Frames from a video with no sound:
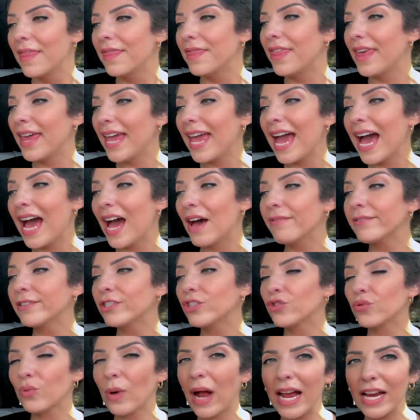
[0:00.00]
They have
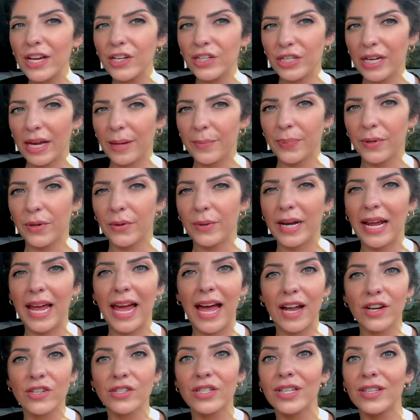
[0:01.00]
dry shampoo, and I
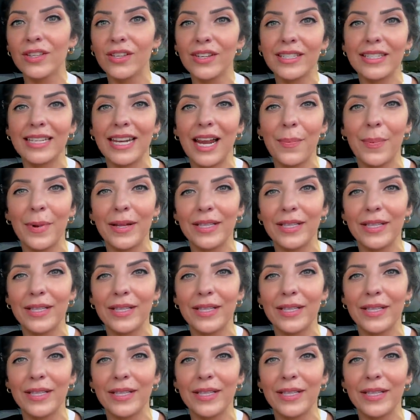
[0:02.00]
actually looked it up